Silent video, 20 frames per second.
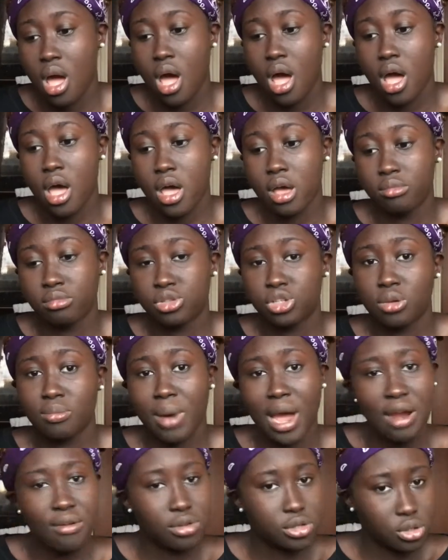Um, so
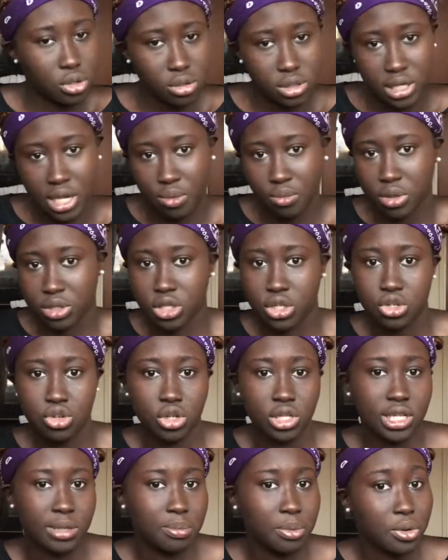my results day wasn't
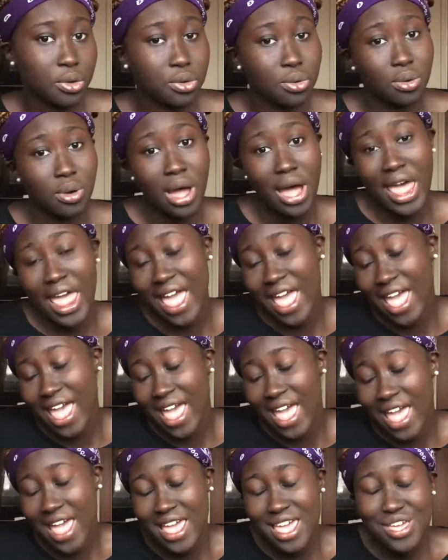your typical,
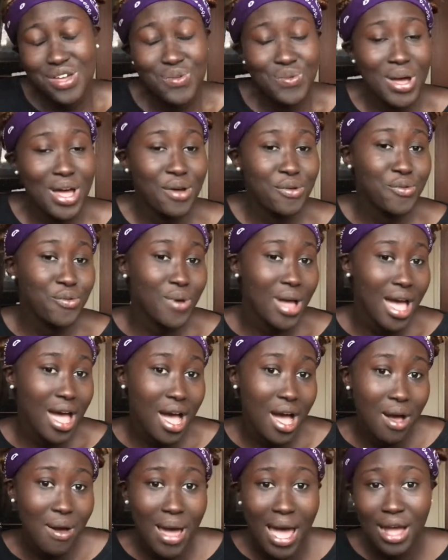eh, it went
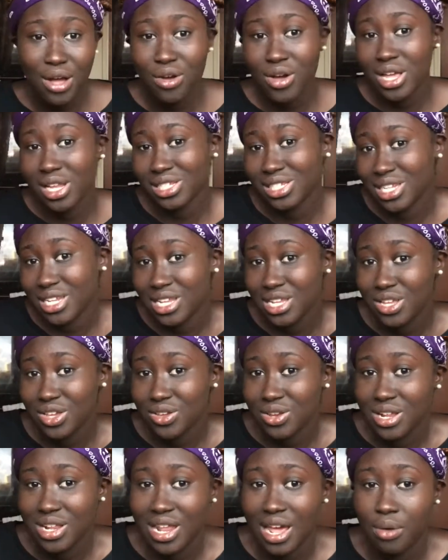well, I got into the
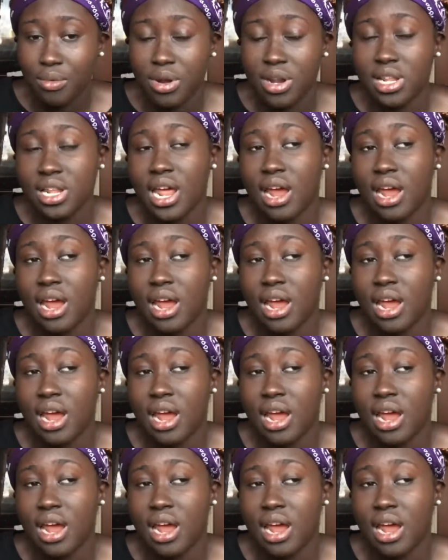uni that I wanted.